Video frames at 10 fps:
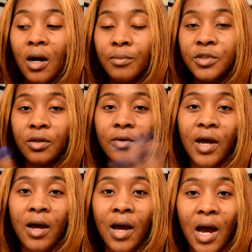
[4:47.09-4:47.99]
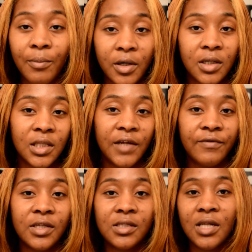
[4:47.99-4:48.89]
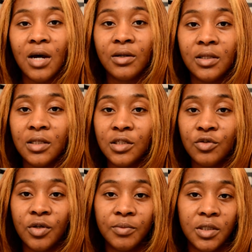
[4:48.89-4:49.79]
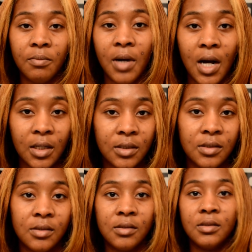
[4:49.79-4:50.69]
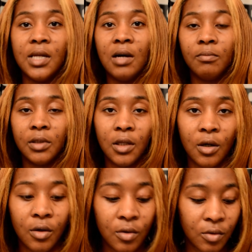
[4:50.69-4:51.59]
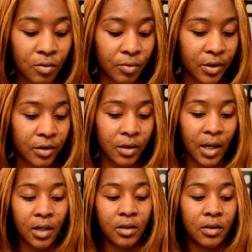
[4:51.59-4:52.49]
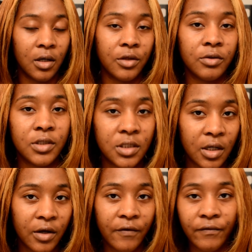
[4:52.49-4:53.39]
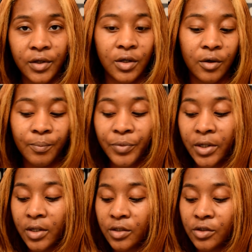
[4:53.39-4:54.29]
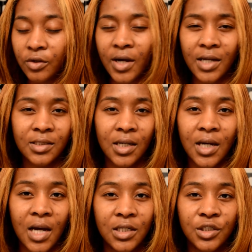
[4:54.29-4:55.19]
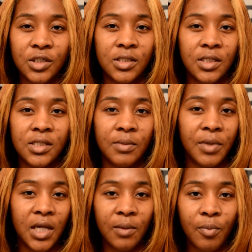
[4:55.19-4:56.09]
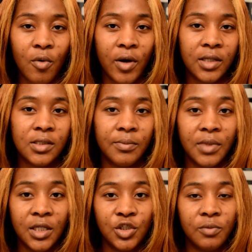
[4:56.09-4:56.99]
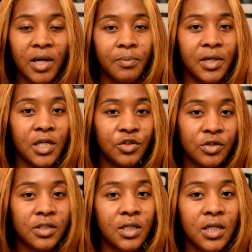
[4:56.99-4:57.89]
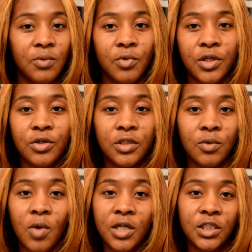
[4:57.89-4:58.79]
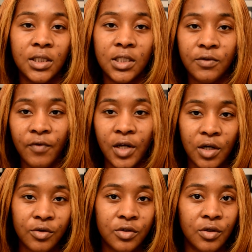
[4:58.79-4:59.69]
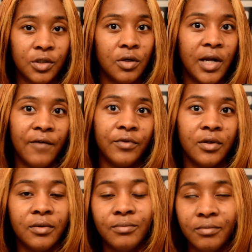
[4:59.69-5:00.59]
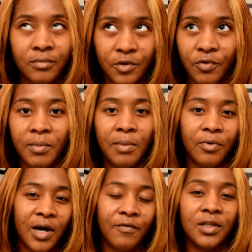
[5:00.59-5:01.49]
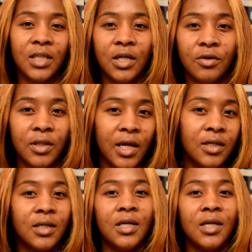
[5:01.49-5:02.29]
So I'm going to leave this down in the description box down below with like other stuff, you know, so you guys can kind of just see some key points, some things you might be interested in when you're done watching this video, so you don't have to remember everything or like